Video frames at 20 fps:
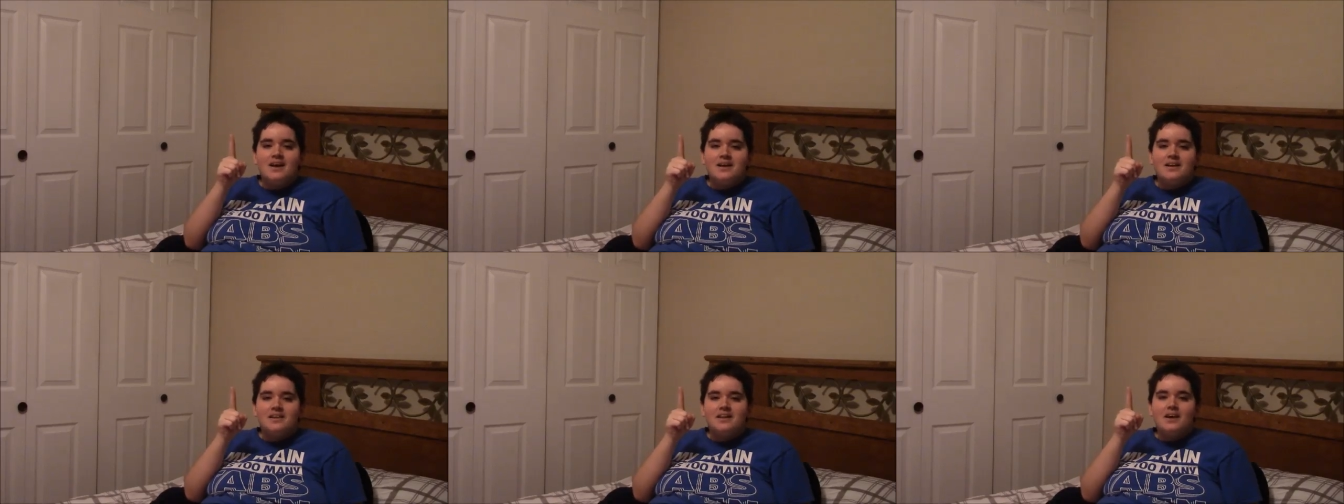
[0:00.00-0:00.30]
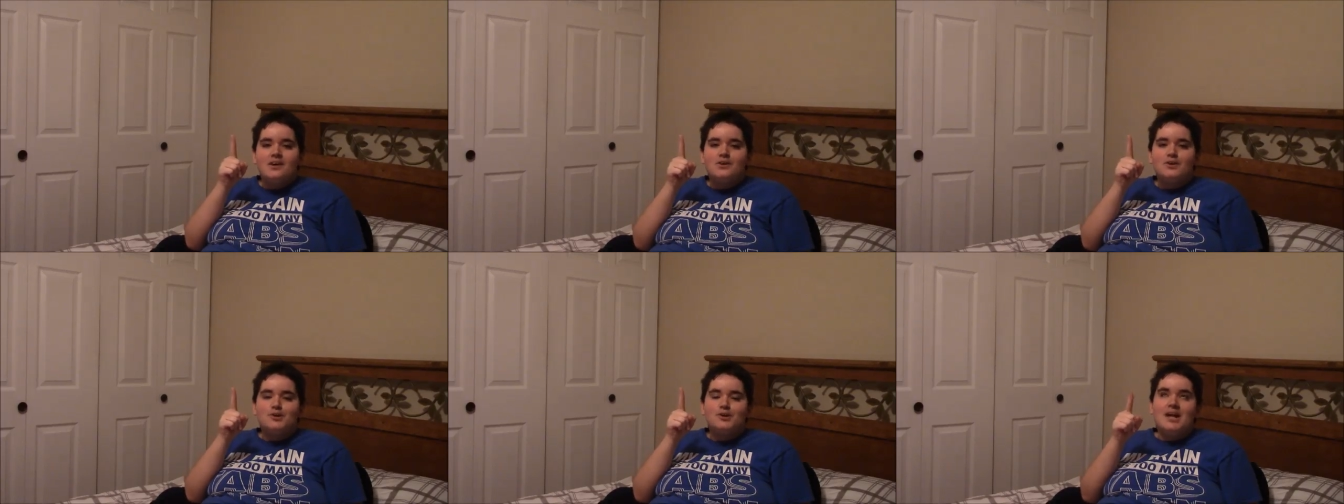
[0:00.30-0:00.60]

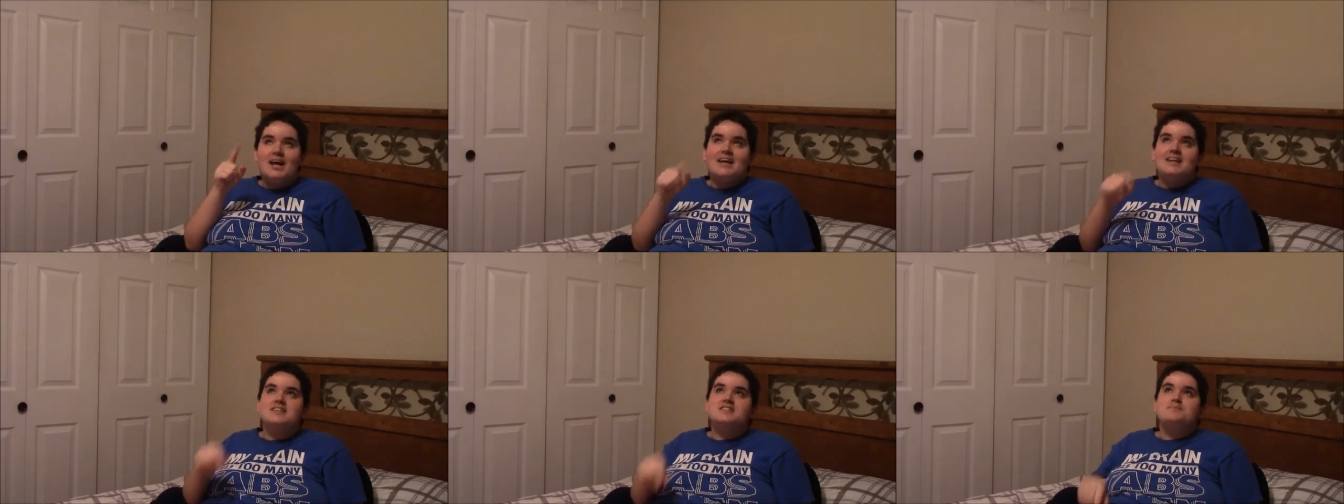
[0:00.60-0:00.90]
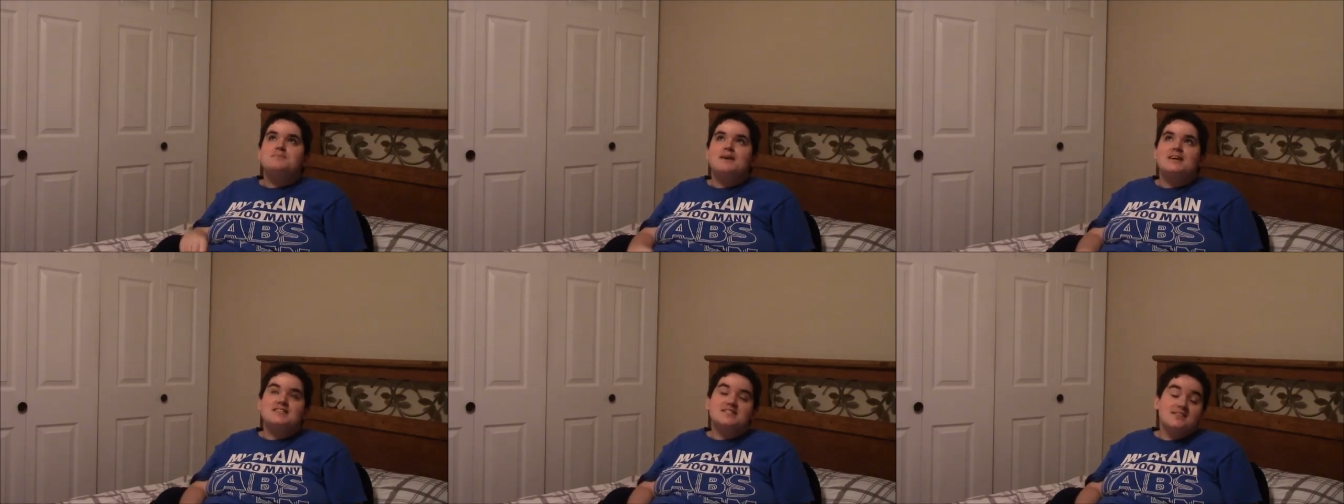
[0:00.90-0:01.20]
Yellow light is
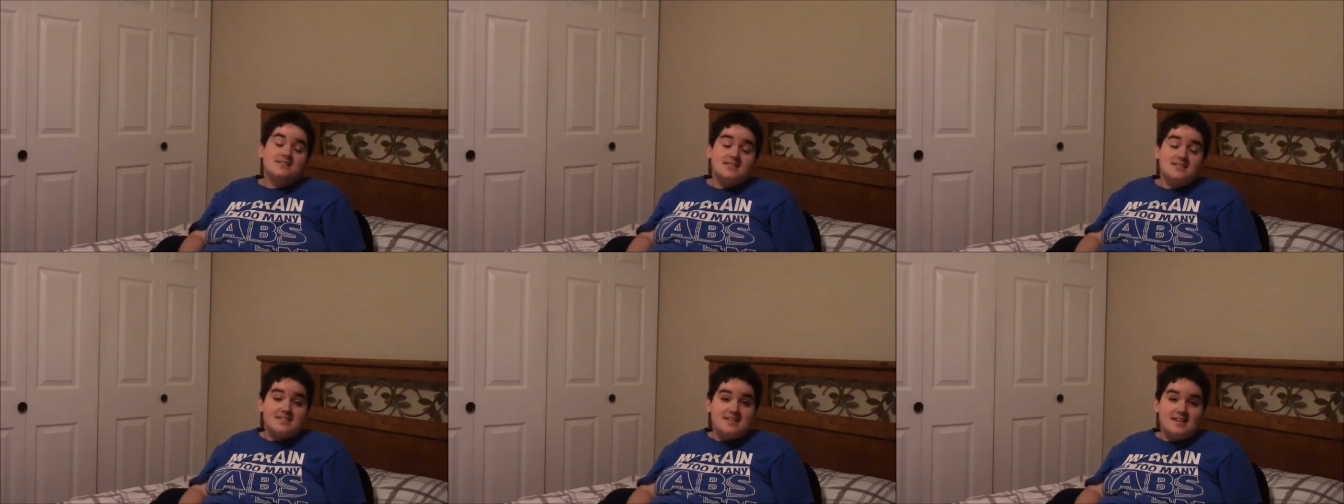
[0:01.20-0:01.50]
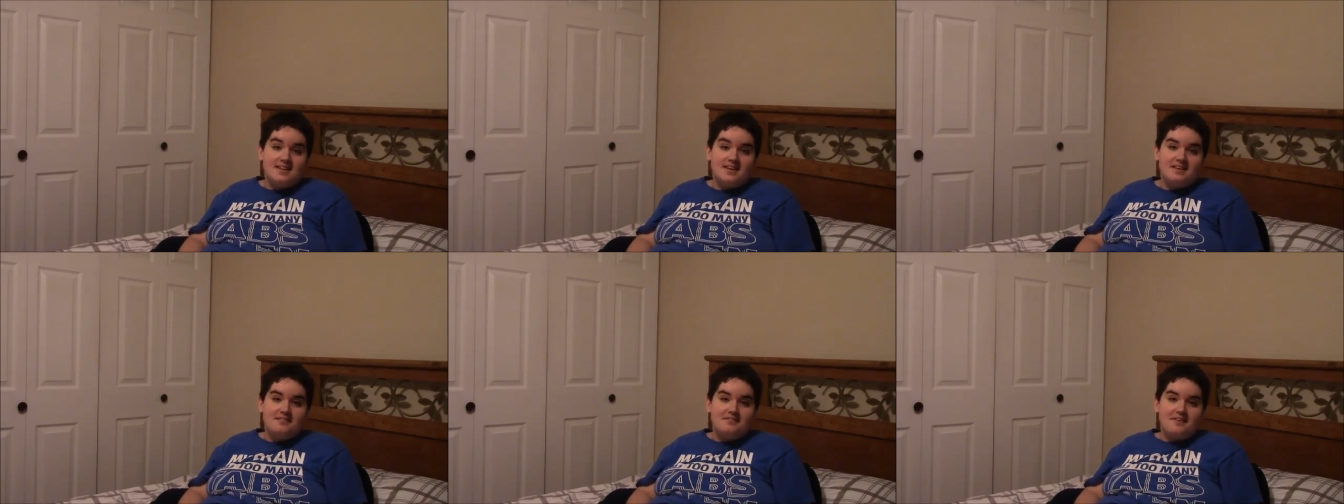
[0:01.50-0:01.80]
because of the
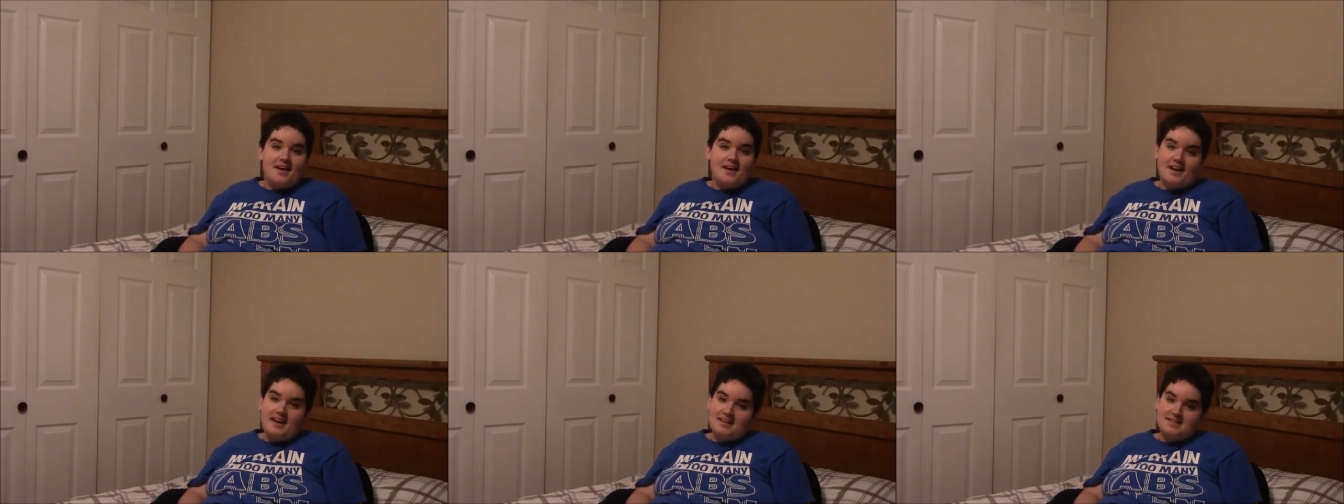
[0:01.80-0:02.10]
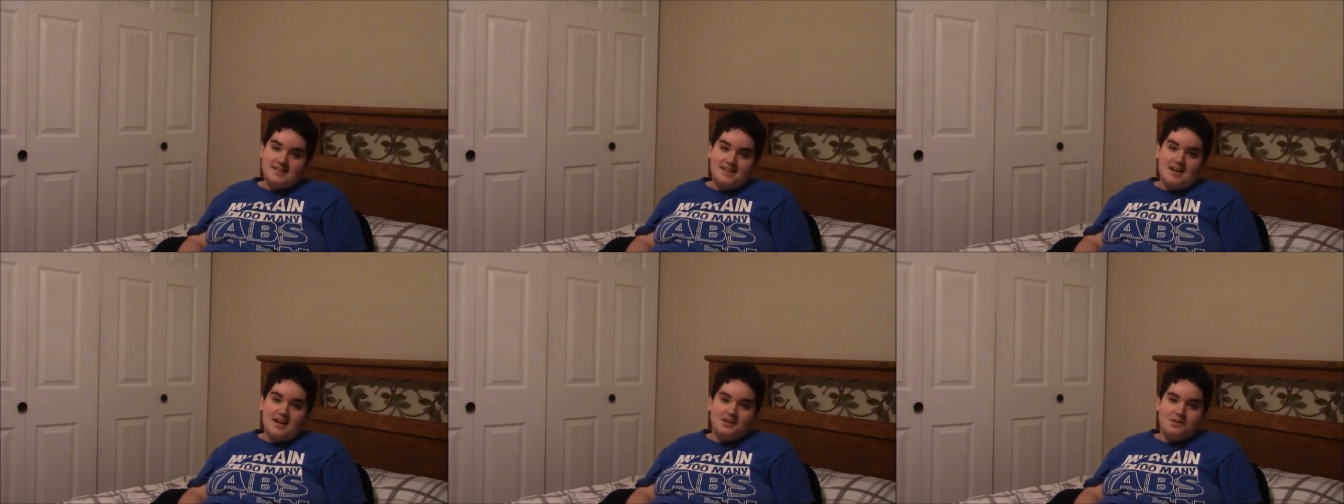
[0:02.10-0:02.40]
ceiling fan has
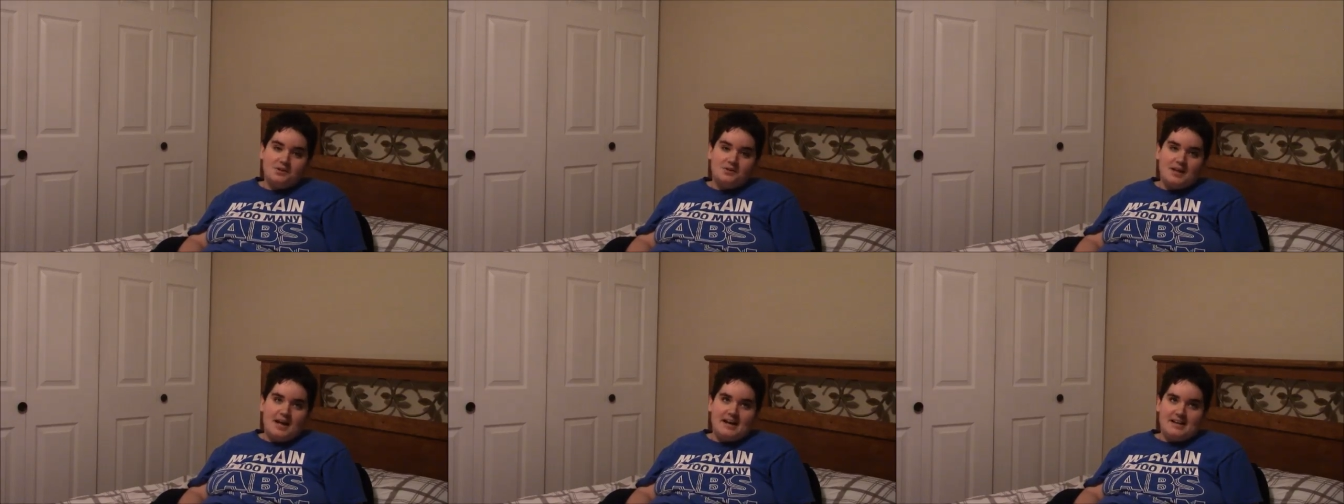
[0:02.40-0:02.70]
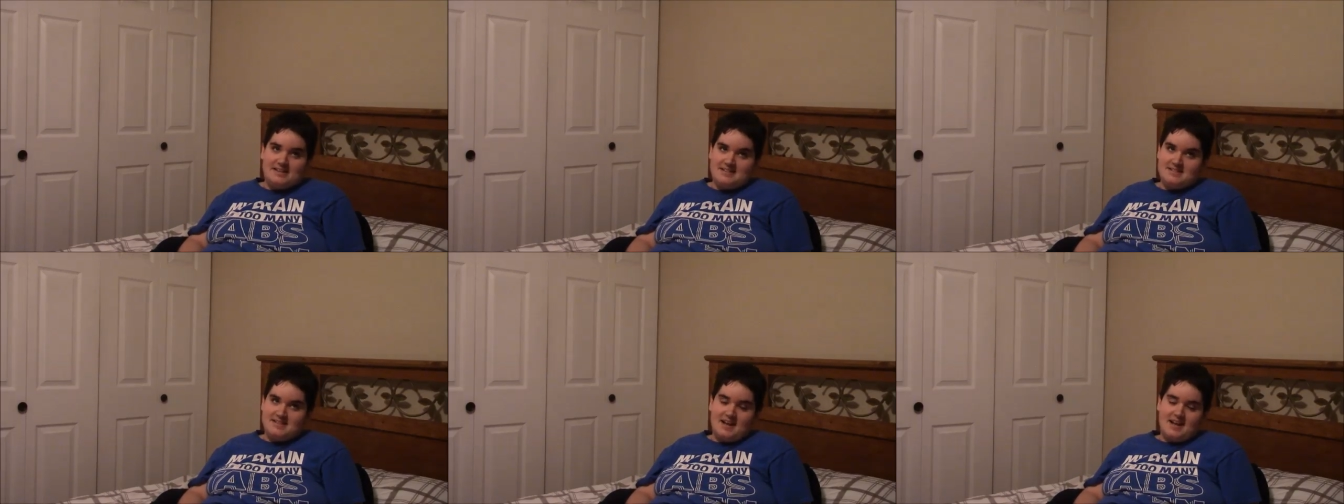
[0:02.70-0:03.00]
a yellow
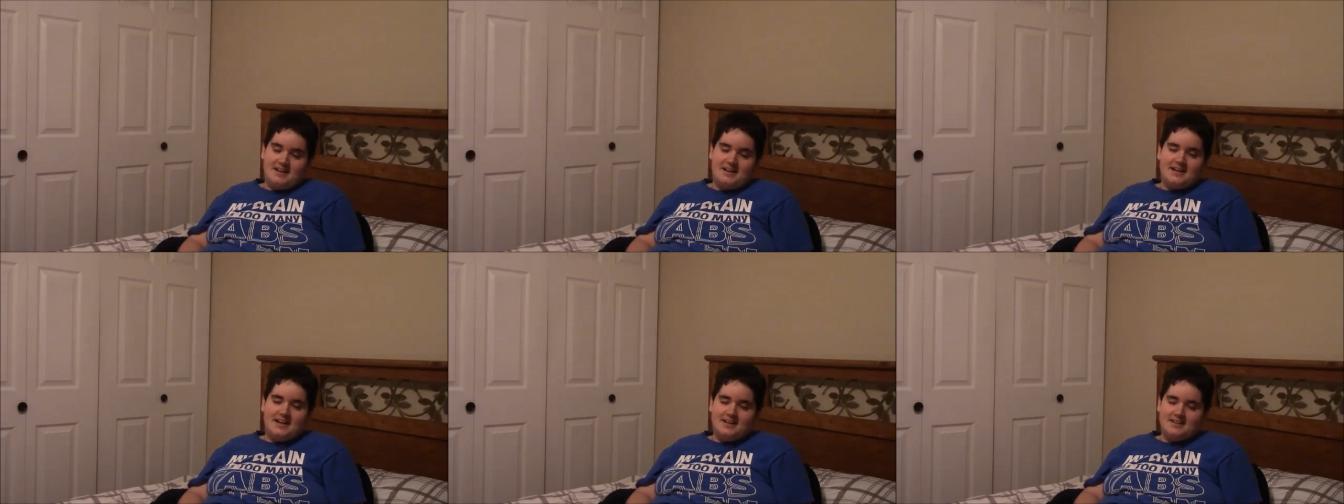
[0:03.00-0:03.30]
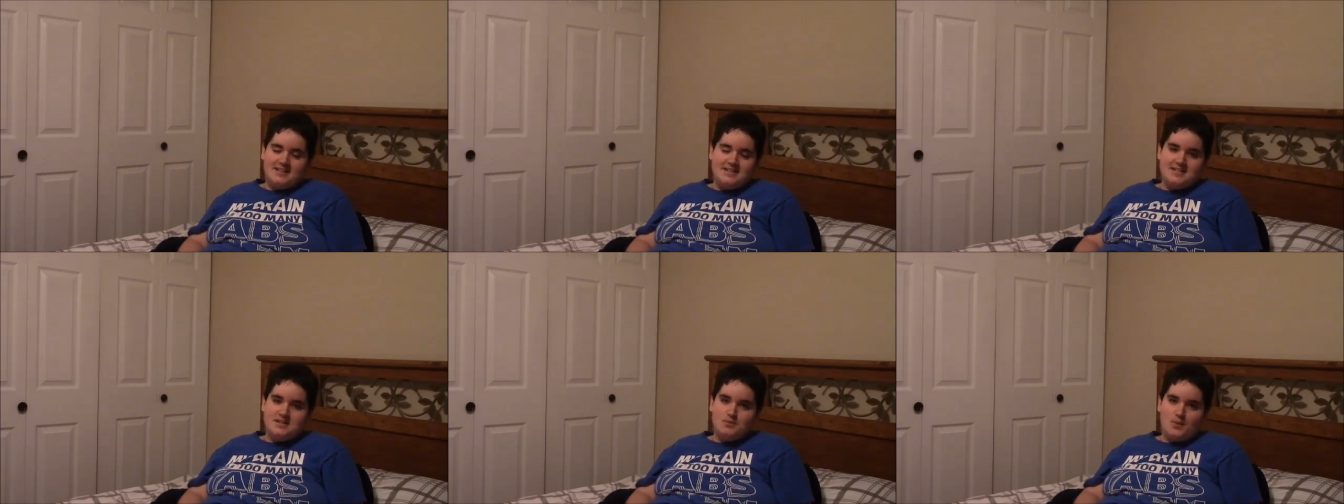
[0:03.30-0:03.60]
light. It's not an
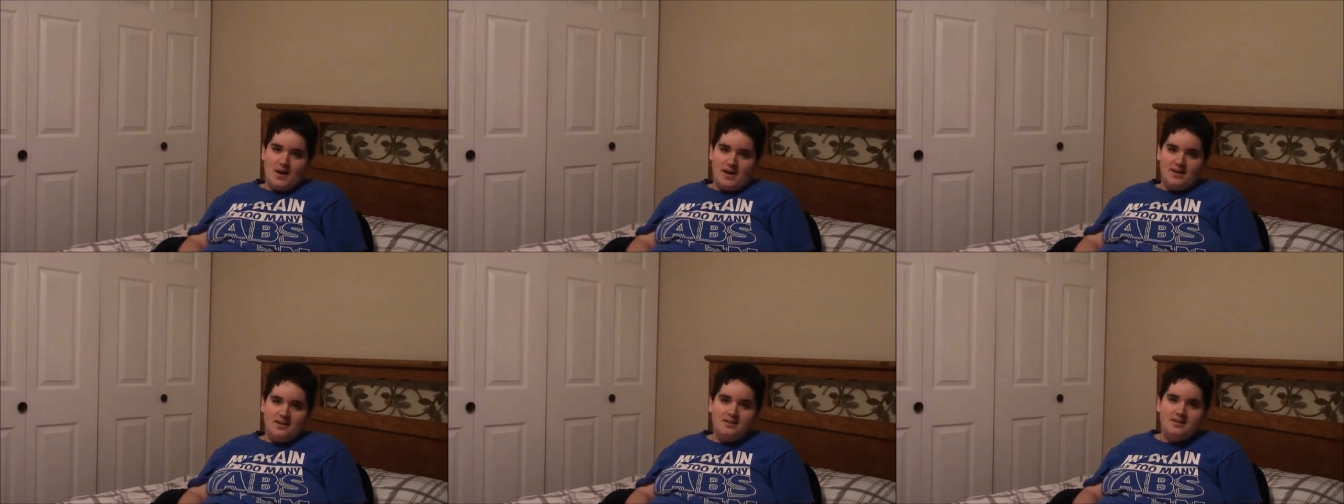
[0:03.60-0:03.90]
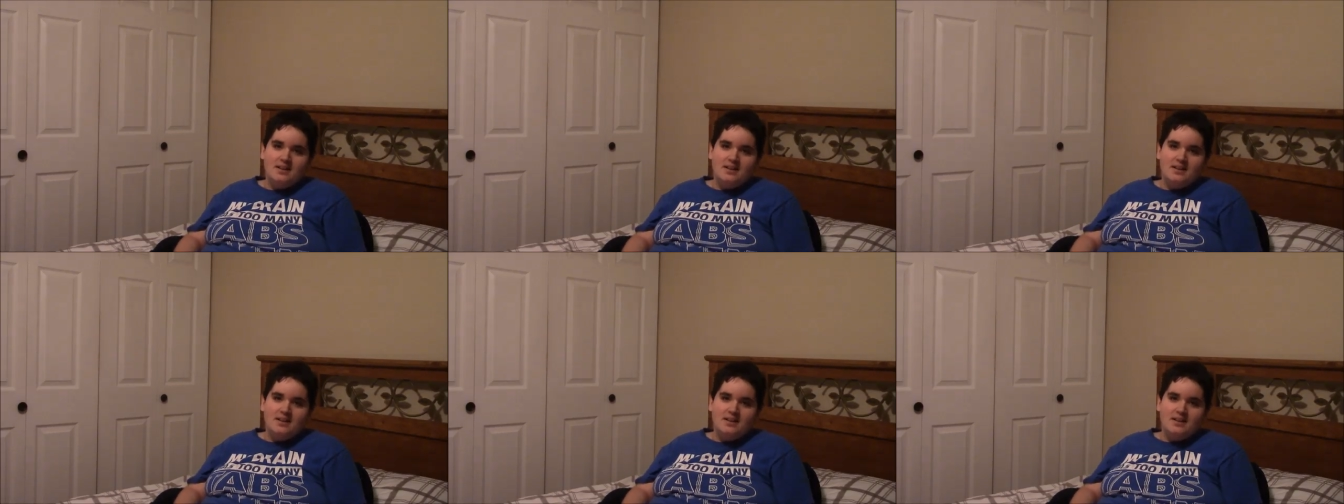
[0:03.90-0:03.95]
LED white.